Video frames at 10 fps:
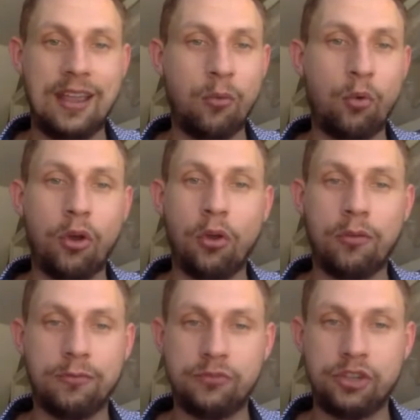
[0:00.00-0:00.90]

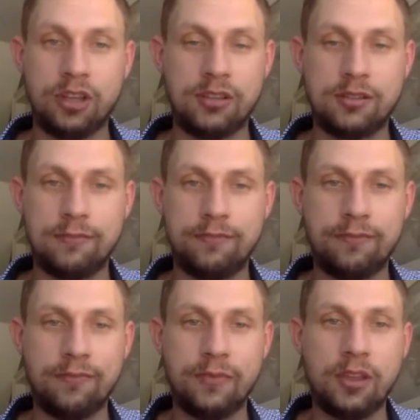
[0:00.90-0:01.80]
will just
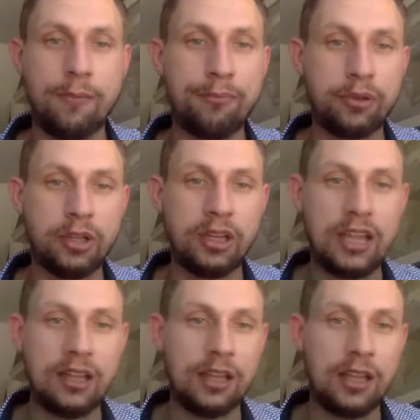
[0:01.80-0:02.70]

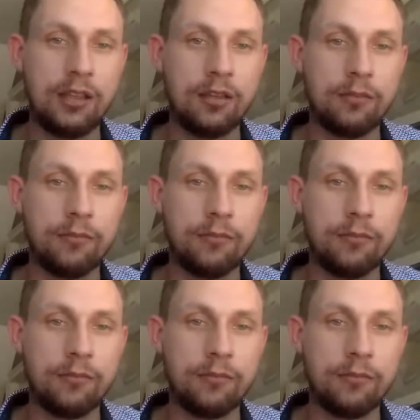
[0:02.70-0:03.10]
completely